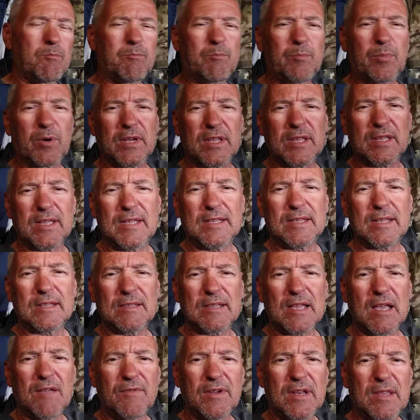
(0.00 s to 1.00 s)
but he didn't
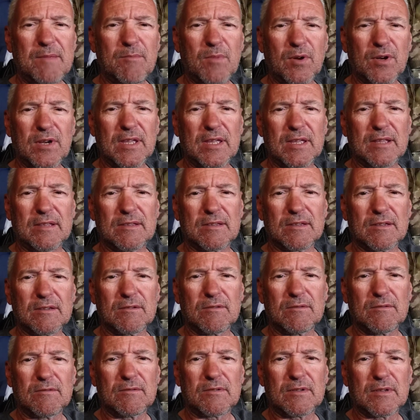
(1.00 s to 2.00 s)
have any money
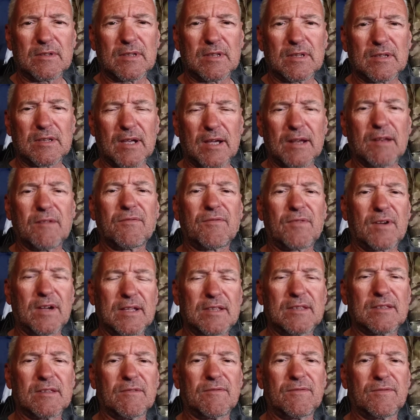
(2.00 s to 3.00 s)
to design a
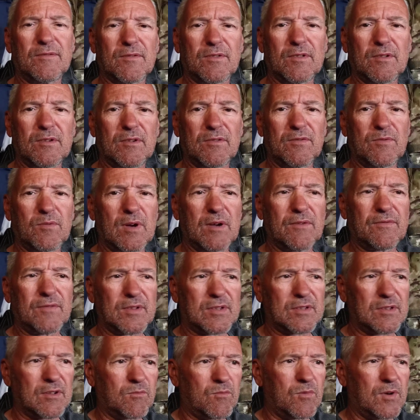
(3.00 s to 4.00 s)
fighter for the Luftwaffe,
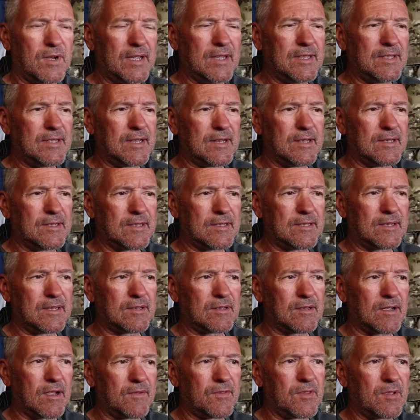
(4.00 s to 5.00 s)
so what he did is he
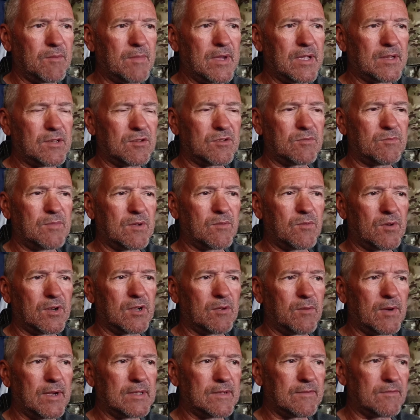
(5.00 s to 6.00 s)
designed the Messerschmitt
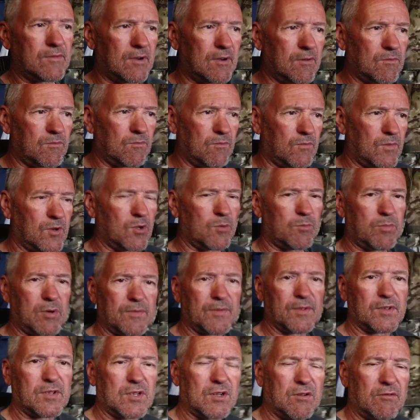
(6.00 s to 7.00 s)
108. I've got one up on
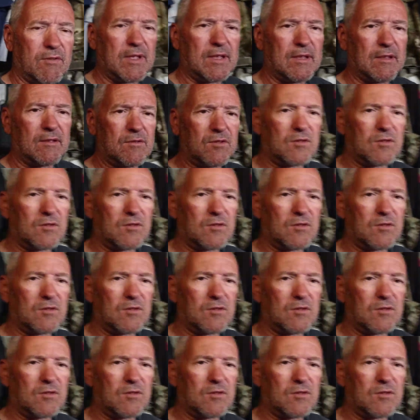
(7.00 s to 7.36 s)
the screen. I'll